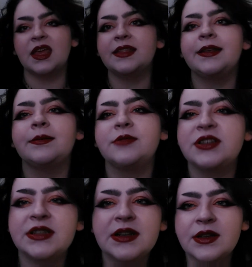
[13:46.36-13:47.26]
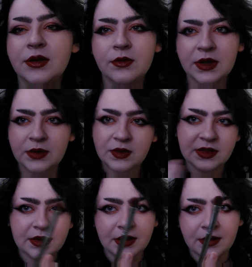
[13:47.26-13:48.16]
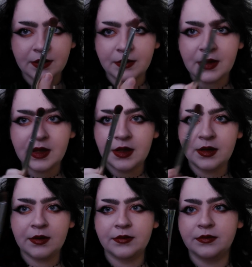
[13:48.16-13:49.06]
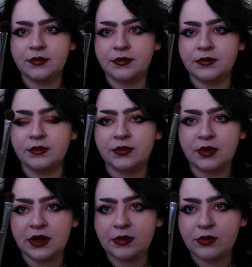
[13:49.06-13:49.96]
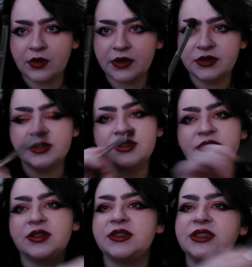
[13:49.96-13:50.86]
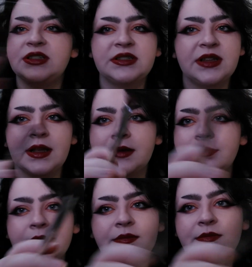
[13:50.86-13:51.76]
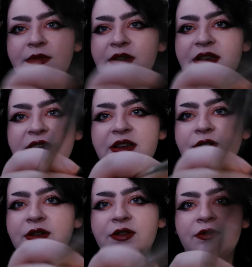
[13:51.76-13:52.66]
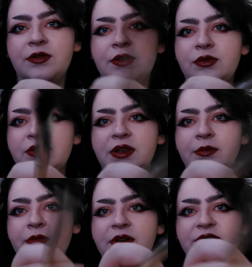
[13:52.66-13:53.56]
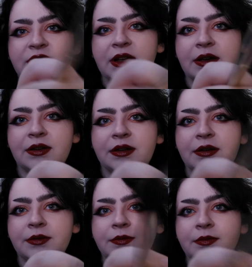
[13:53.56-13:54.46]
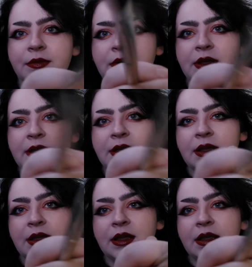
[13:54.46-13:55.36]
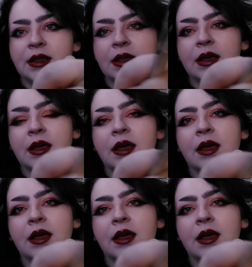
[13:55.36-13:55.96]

And then I'm just gonna go in with a clean brush and just like continue to diffuse it, brush it out, you know? Yeah.